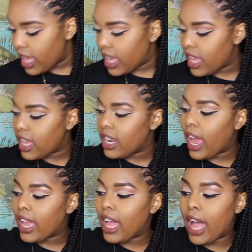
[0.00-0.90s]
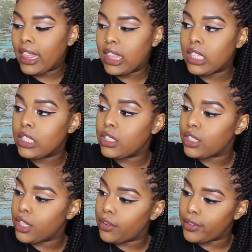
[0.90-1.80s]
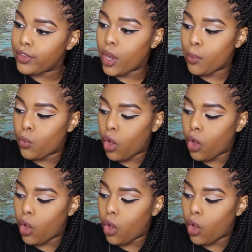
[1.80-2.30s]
and I got this from